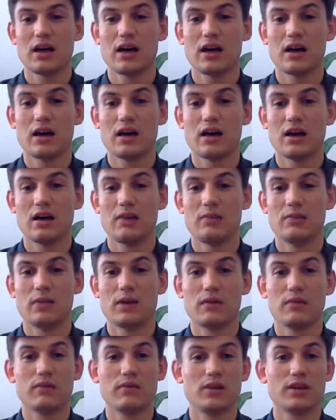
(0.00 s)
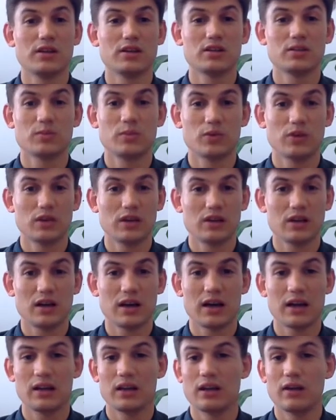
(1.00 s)
I'm a very sporty guy.
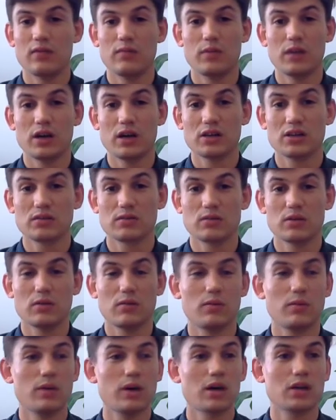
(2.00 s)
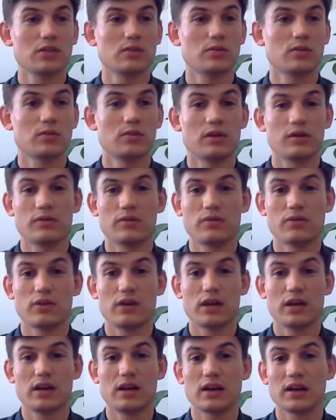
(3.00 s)
I love basketball. I'm a basketball
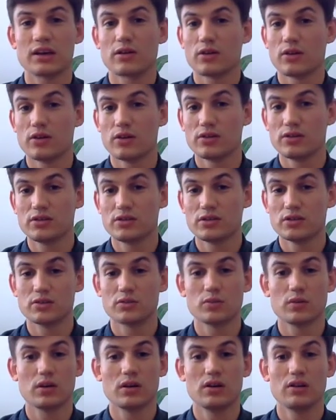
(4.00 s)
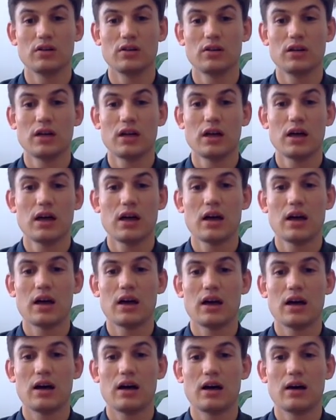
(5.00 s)
referee and I coach as well.
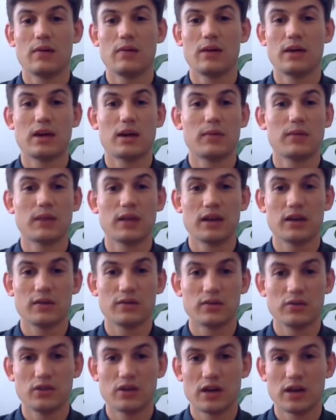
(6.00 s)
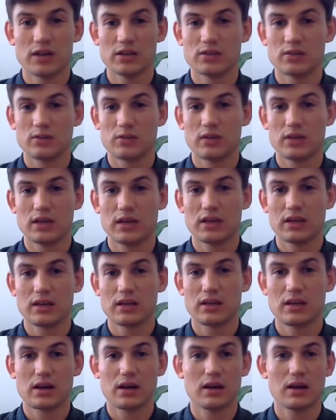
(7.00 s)
And I play a few nights a week
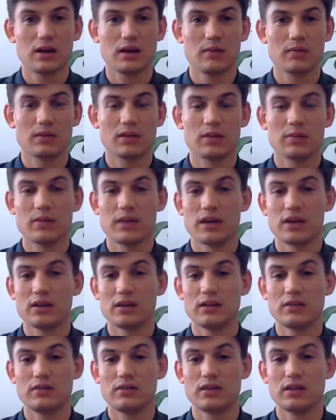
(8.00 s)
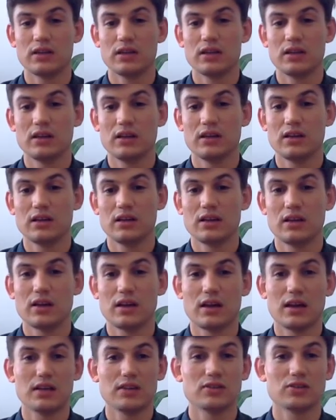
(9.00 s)
competitively
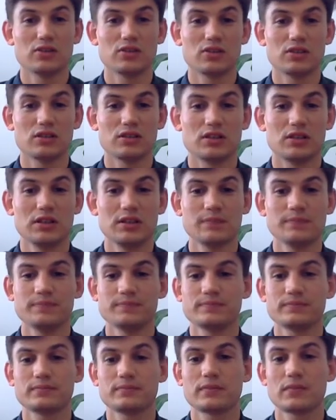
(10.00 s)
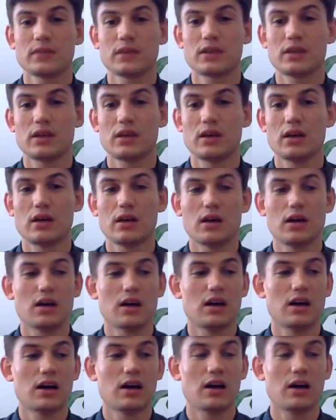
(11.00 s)
and socially.
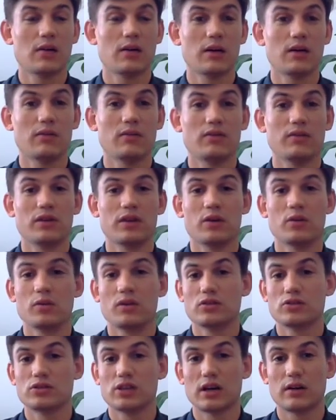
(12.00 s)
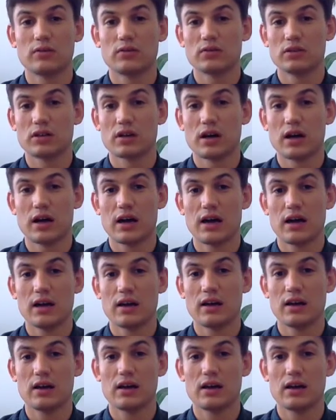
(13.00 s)
I'm a very well traveled guy.